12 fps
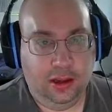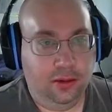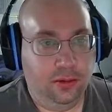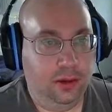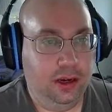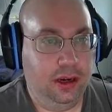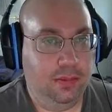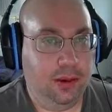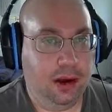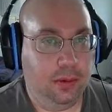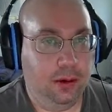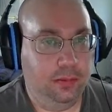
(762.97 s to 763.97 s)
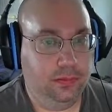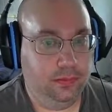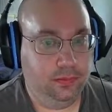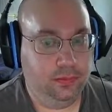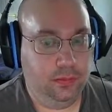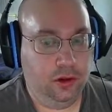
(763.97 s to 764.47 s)
We need a better one.
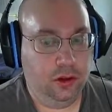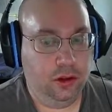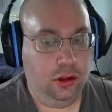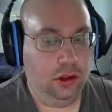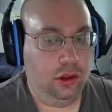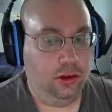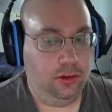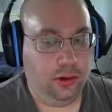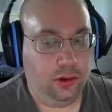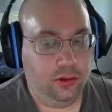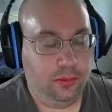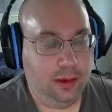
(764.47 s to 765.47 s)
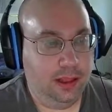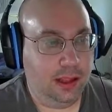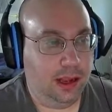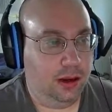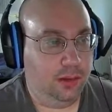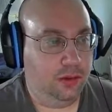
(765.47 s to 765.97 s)
So speed
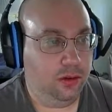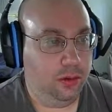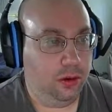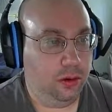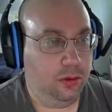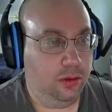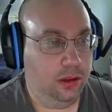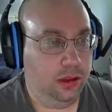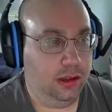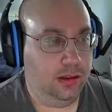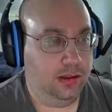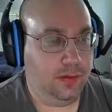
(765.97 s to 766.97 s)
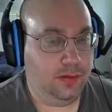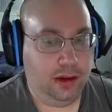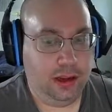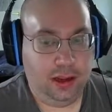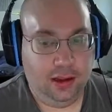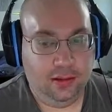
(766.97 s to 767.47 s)
that up so we go through the 7
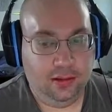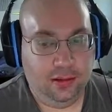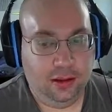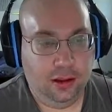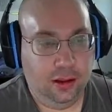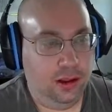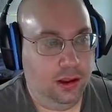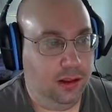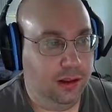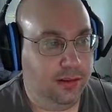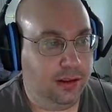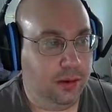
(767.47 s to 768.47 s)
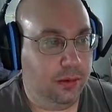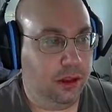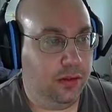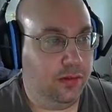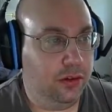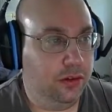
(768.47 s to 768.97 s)
days. Let's get rid of the
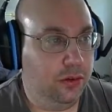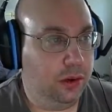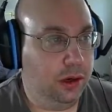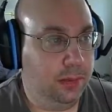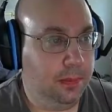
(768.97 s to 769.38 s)
first one.